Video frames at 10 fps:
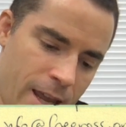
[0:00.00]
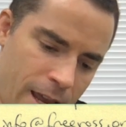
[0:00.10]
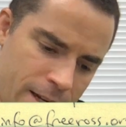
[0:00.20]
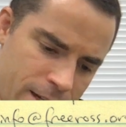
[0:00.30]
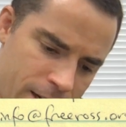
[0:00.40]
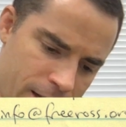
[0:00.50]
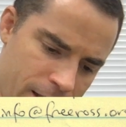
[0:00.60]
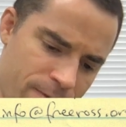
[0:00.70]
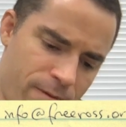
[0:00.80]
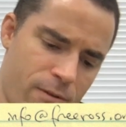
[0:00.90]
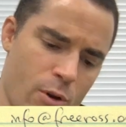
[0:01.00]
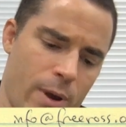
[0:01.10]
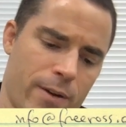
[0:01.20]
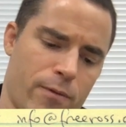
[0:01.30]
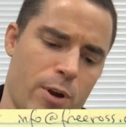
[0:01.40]
at
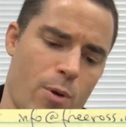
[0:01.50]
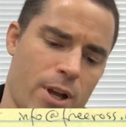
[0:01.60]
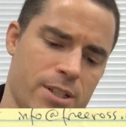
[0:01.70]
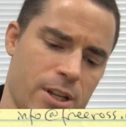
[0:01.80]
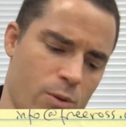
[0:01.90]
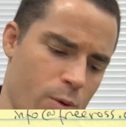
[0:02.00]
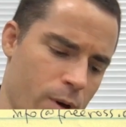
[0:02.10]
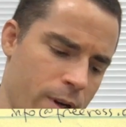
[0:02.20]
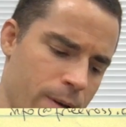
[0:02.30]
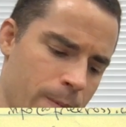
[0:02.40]
info@freeross.org.